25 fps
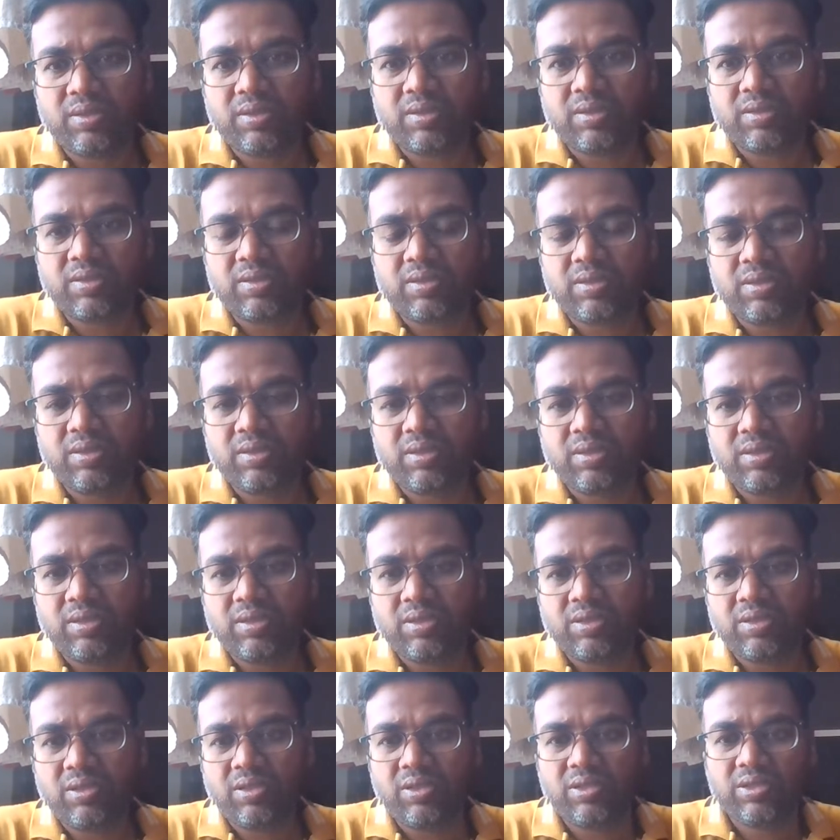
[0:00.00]

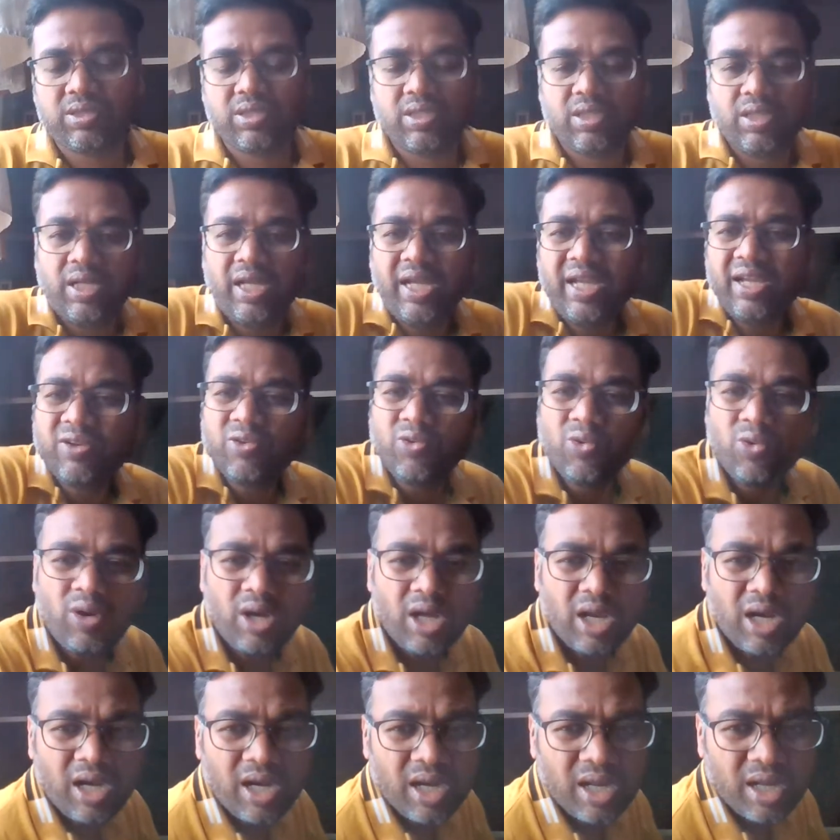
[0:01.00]
Solution. Hey
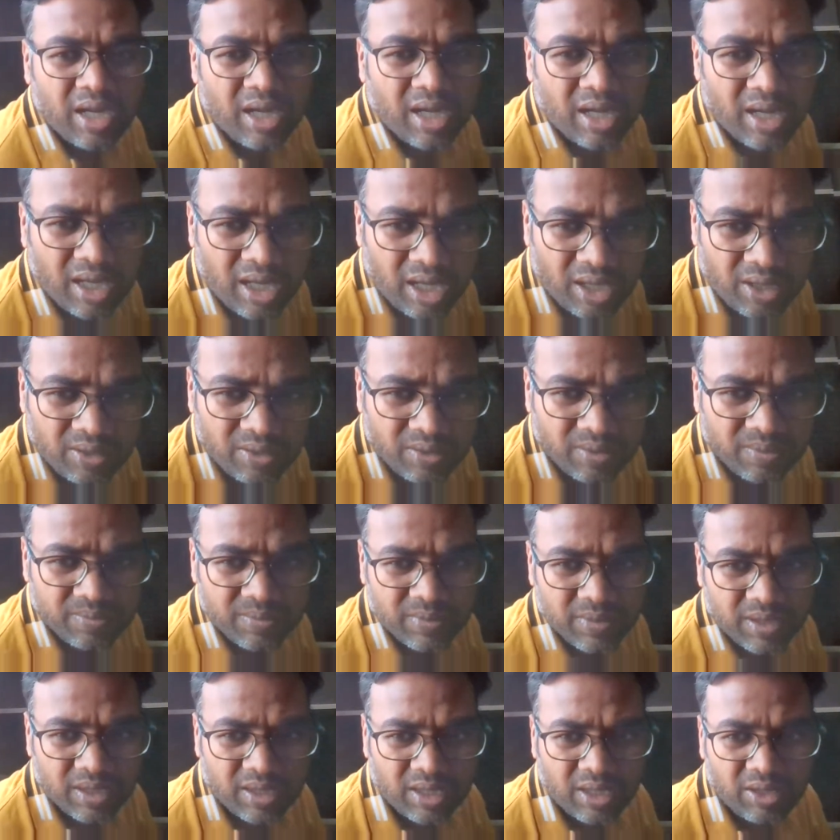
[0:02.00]
Google,
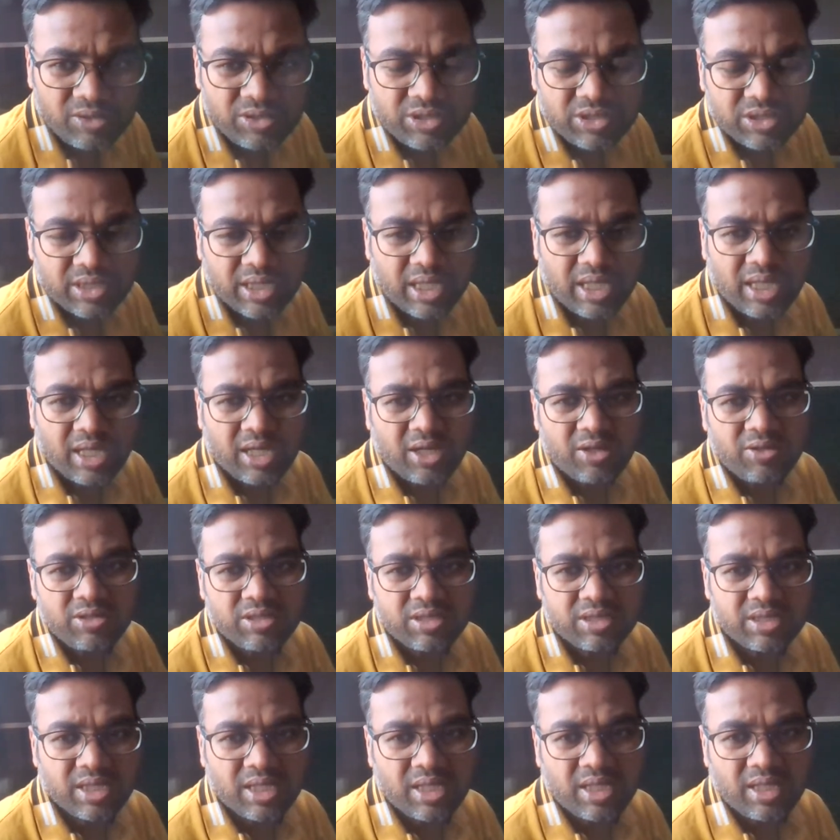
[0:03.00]
how
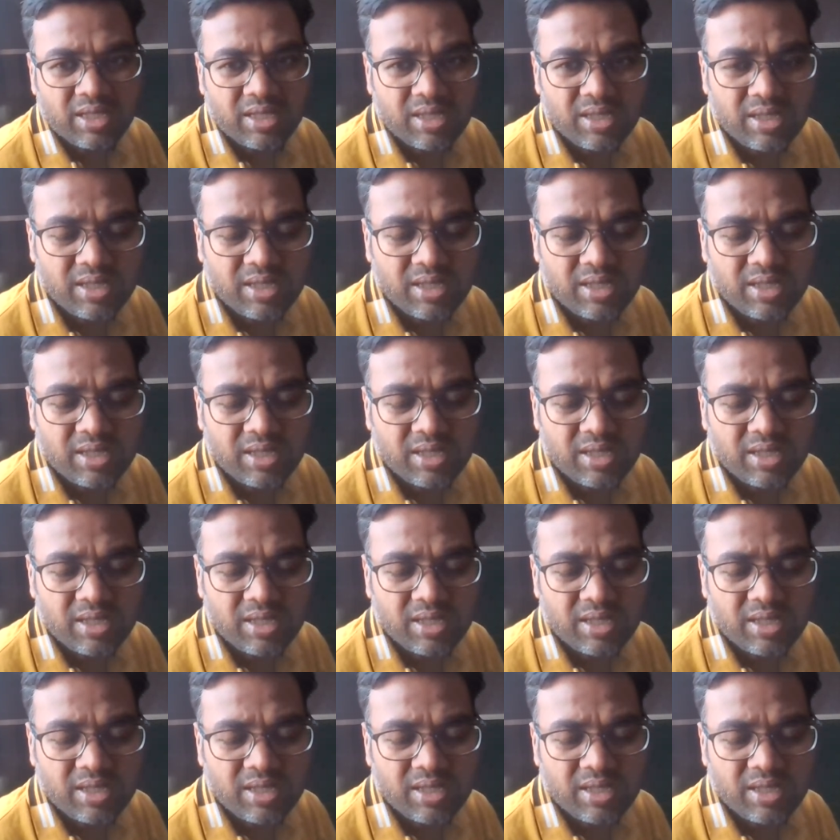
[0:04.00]
stock?